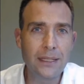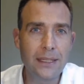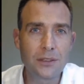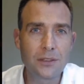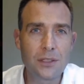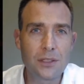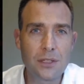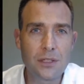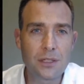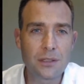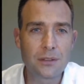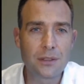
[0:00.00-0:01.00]
the
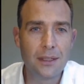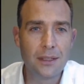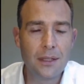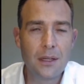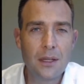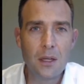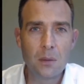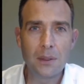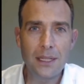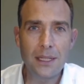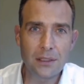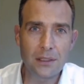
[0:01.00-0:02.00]
institutions? Well,
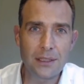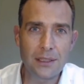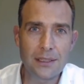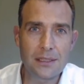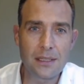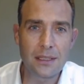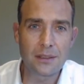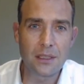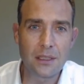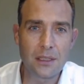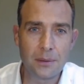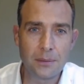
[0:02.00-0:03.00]
let's look at this as an
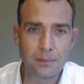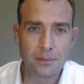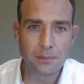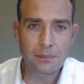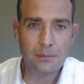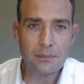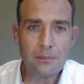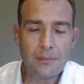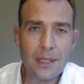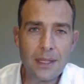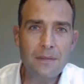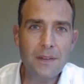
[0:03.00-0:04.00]
example.
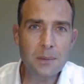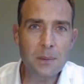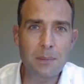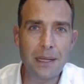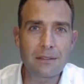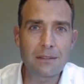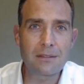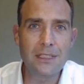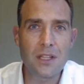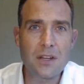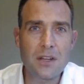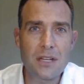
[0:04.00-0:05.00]
An investment bank
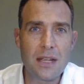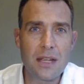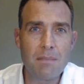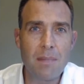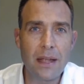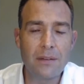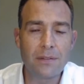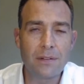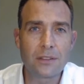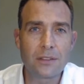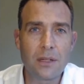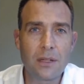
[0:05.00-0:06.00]
research team might, for
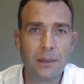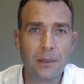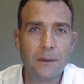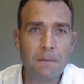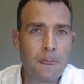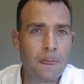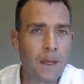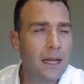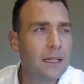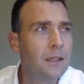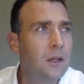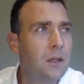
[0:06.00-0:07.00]
example, I
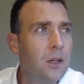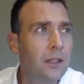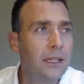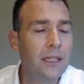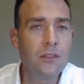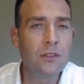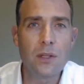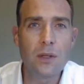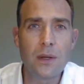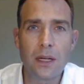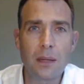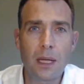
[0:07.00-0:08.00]
don't know, look into
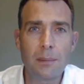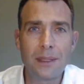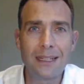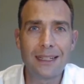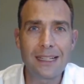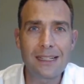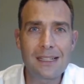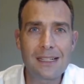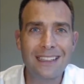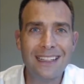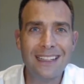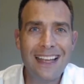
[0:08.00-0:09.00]
an upcoming
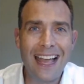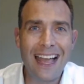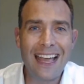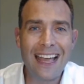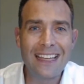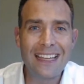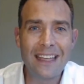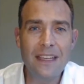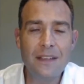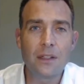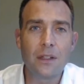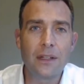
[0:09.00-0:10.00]
election, and
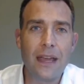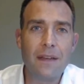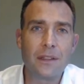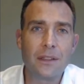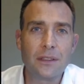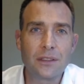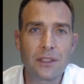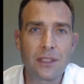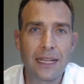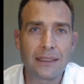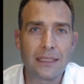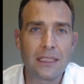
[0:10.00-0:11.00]
they've got evidence that
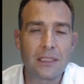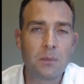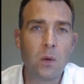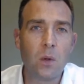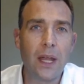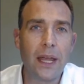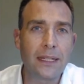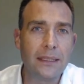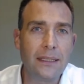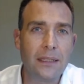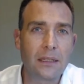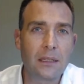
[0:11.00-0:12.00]
actually it's more likely
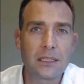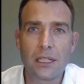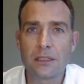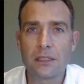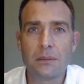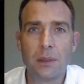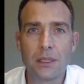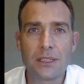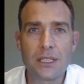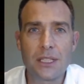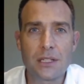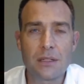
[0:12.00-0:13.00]
that a certain
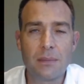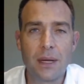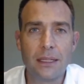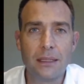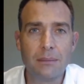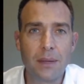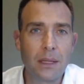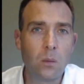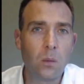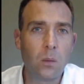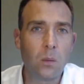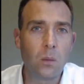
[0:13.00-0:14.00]
politician might
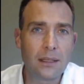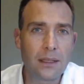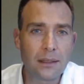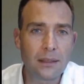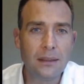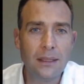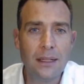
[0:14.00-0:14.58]
win than another.